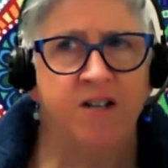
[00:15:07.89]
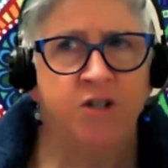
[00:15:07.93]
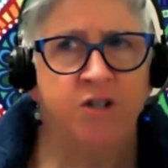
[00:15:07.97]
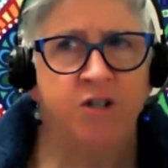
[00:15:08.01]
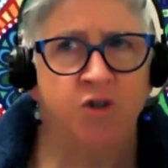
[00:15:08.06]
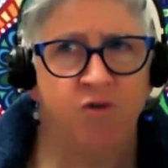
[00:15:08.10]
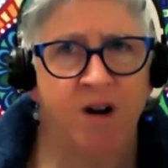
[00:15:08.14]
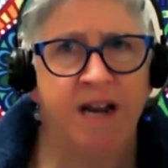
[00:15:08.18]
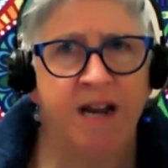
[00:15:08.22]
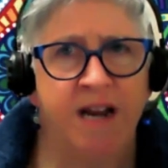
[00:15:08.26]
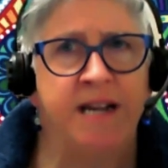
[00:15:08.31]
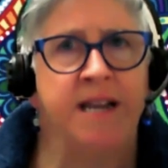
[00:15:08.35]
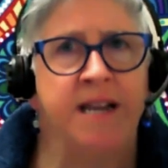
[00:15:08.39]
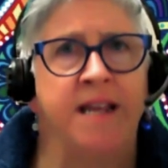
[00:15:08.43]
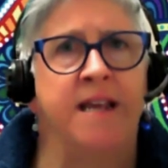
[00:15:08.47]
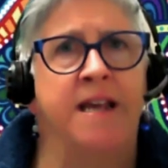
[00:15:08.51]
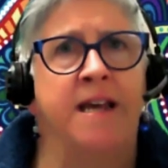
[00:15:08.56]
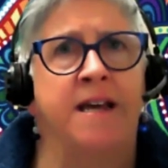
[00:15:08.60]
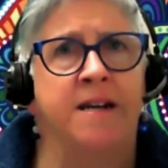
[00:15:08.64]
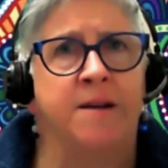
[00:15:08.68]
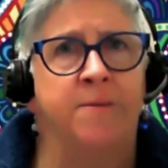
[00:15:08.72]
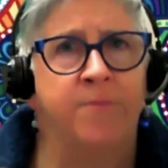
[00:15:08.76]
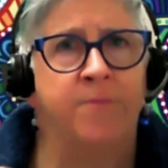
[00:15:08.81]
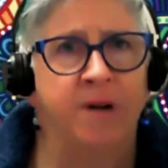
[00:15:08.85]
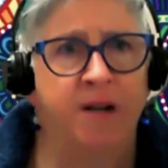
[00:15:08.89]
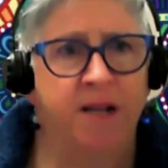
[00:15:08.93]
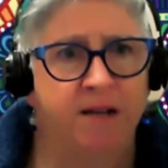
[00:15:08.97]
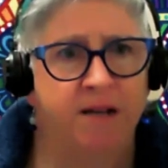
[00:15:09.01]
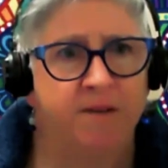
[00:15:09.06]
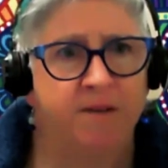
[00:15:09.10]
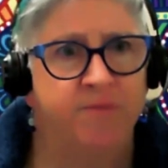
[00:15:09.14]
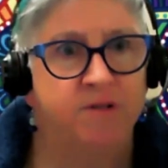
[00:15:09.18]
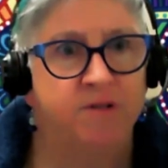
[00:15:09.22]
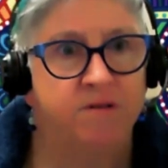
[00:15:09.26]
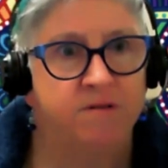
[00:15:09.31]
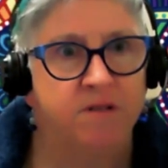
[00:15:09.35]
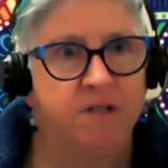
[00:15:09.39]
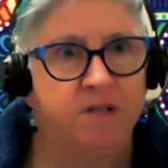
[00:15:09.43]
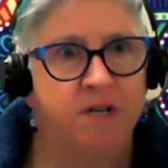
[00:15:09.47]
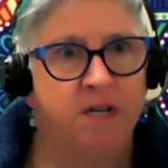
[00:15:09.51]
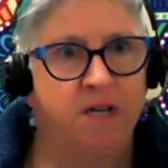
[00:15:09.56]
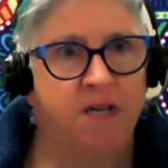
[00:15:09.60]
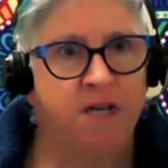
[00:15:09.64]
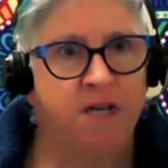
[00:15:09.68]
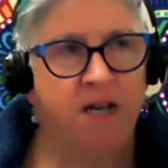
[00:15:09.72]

training and applicable